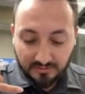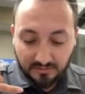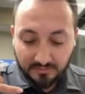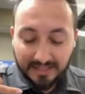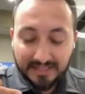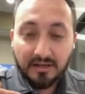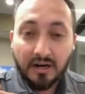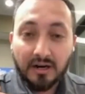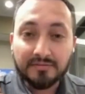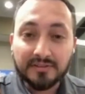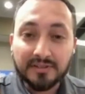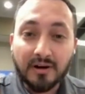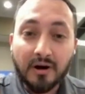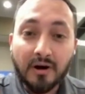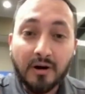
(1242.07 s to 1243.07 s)
my
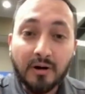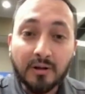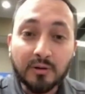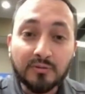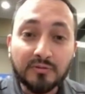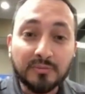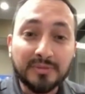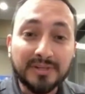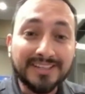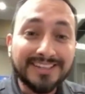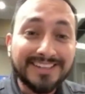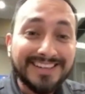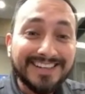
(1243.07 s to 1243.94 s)
coffee all over me.